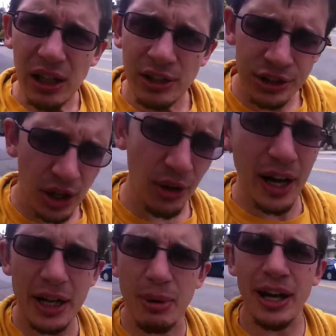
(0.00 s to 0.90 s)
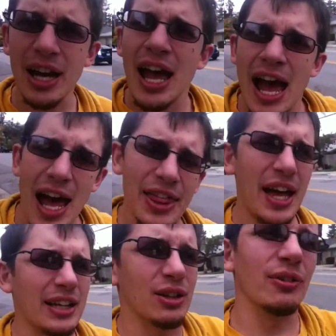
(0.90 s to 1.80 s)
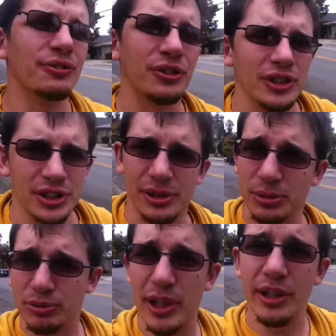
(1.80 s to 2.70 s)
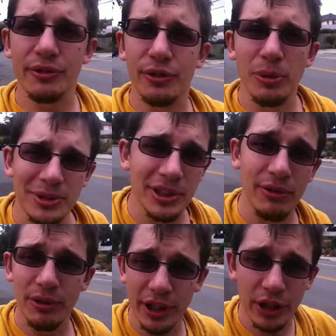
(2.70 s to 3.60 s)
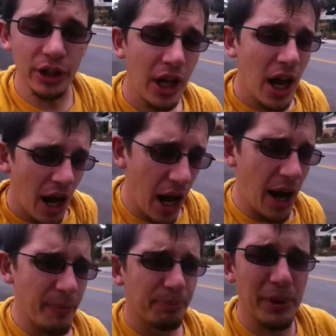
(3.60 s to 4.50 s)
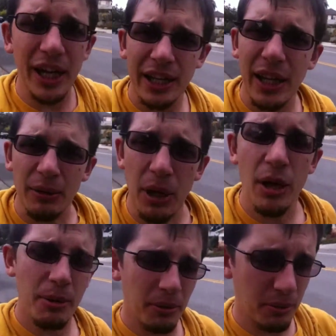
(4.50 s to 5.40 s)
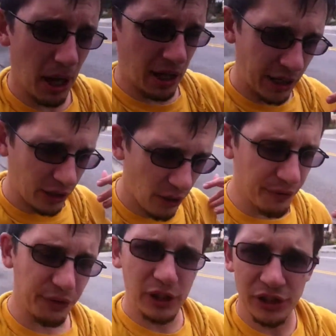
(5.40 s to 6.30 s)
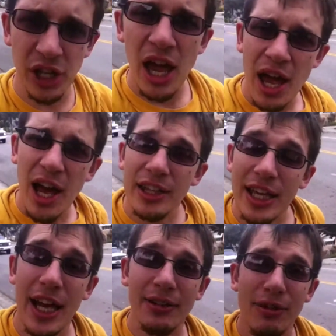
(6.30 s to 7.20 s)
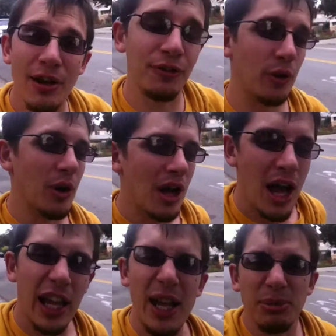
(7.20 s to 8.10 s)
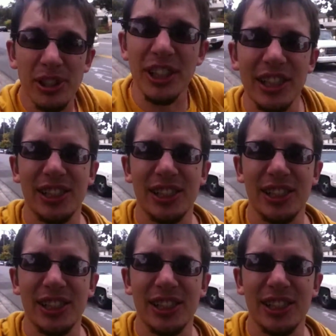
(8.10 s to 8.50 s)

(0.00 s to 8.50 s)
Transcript: So anyway, at that conference, it was really informative, really good. But at that conference, they had a raffle, and I wasn't going to